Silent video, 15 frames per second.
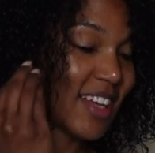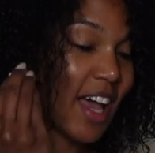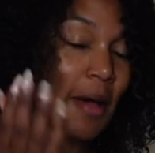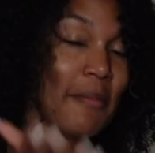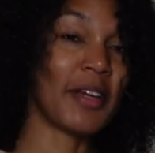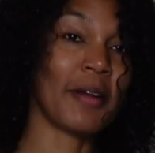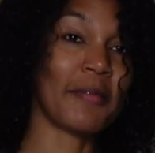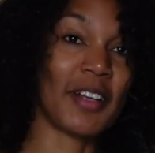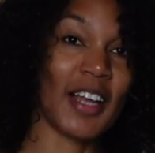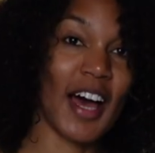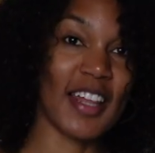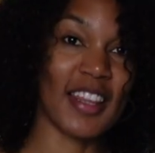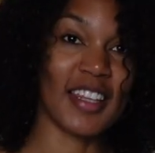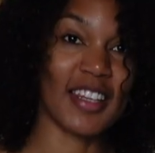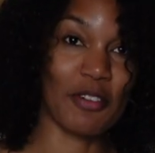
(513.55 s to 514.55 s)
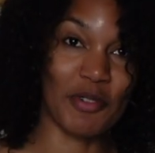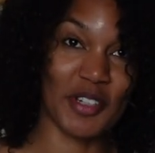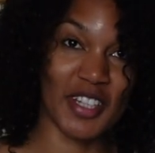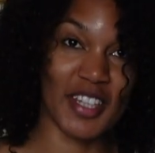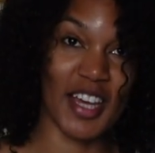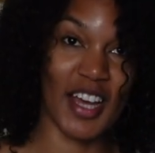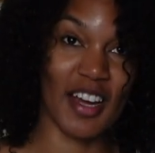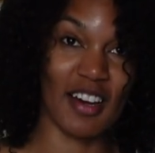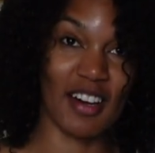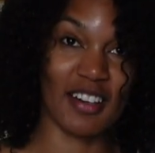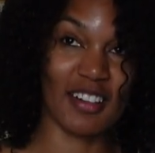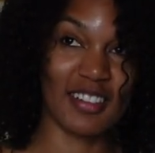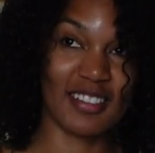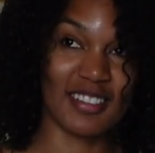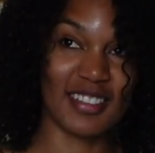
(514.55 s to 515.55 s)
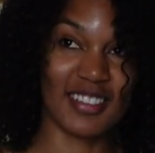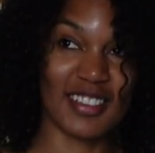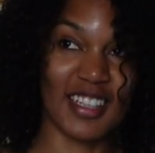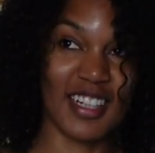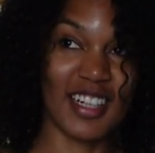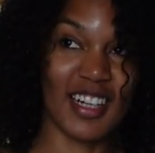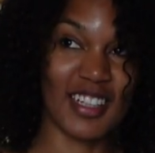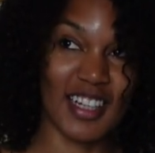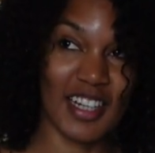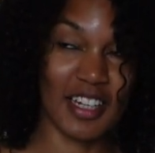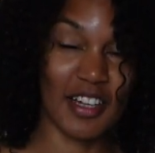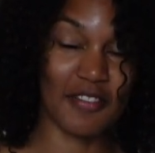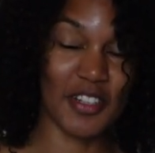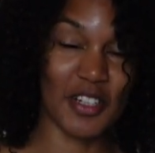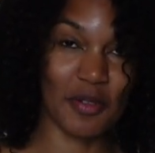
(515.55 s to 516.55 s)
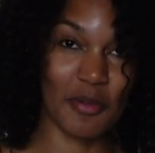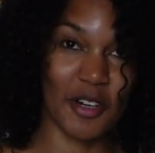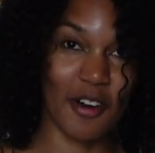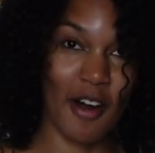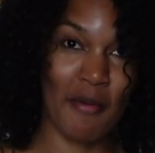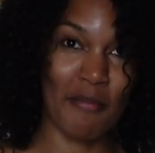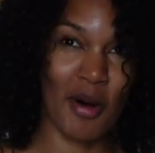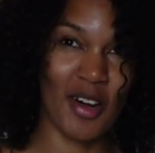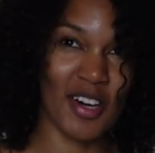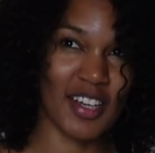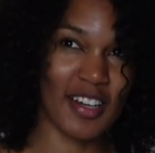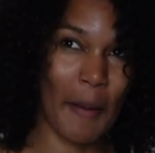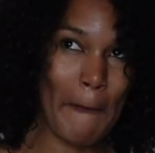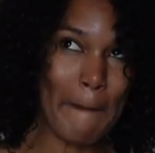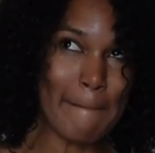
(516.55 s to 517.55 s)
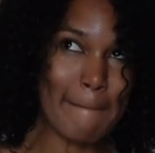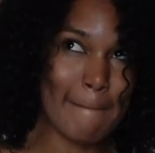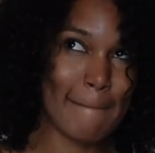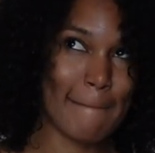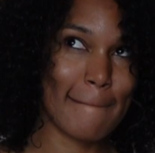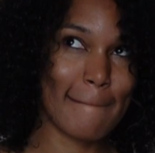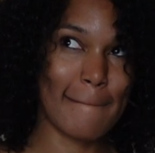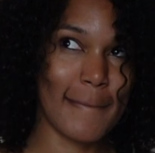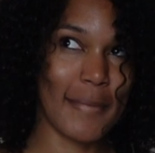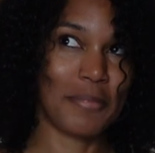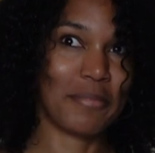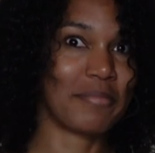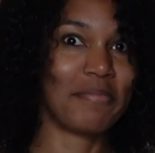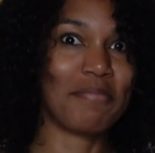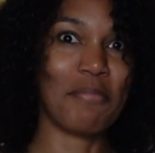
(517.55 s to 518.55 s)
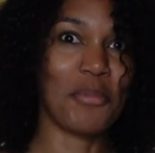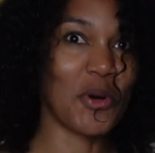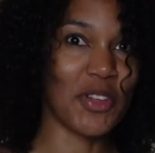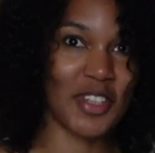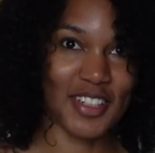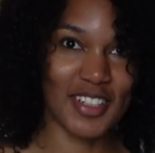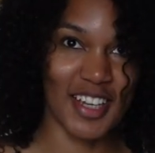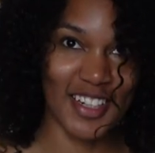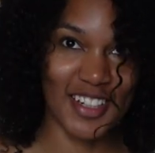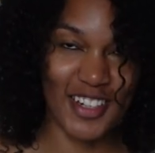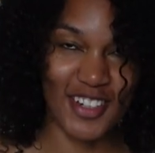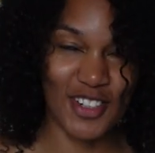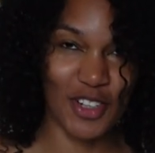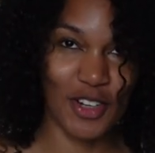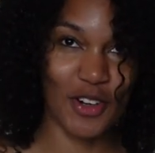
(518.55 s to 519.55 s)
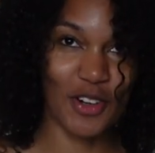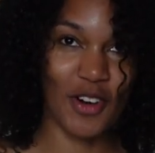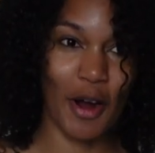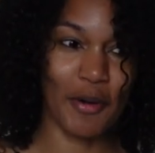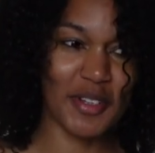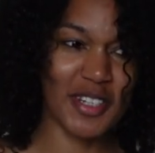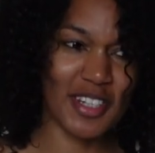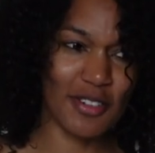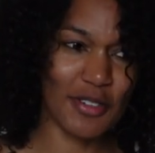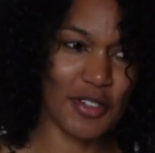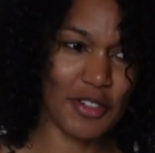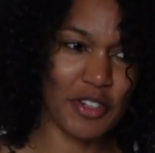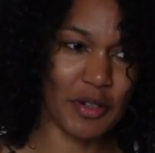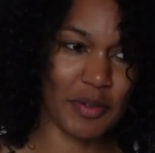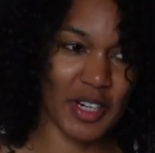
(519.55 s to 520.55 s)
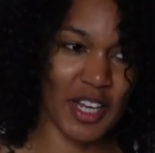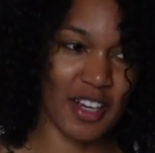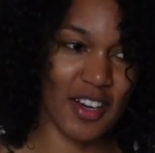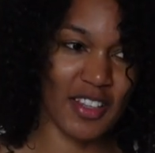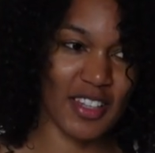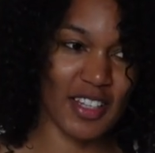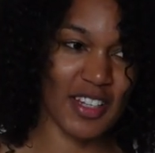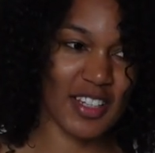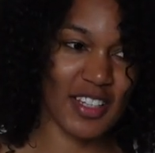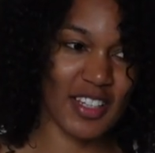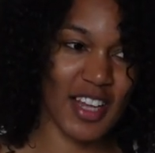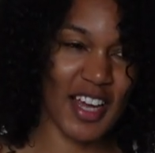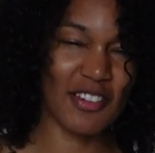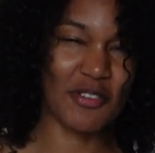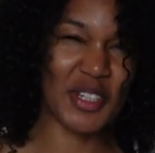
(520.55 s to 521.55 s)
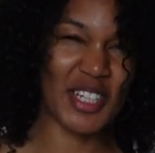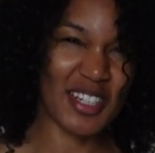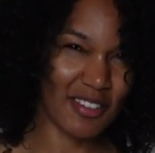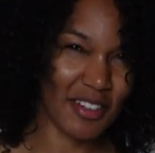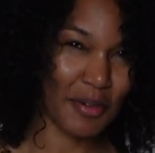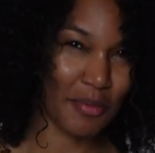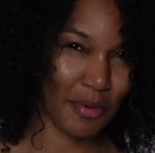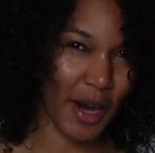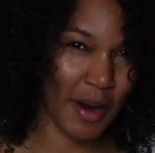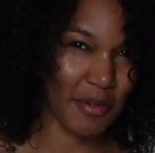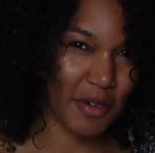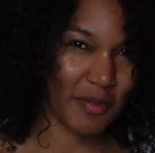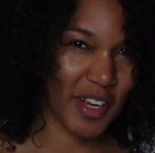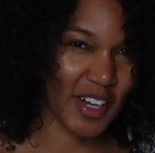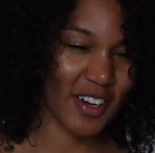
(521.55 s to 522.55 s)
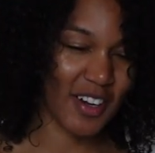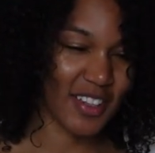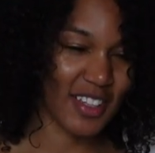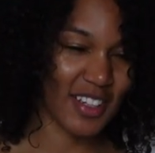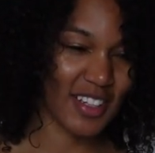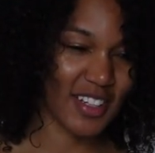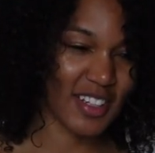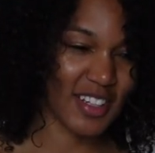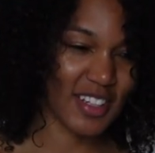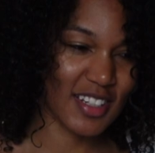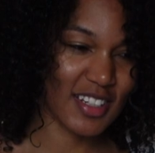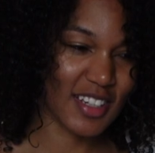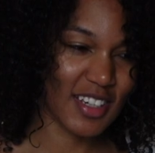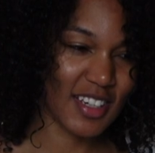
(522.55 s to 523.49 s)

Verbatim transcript: I mean, I'm glad that it was there because I love this sweater. I bought it more than 10 years ago. I was still in uni when I got this. I was still in Brampton when I got this.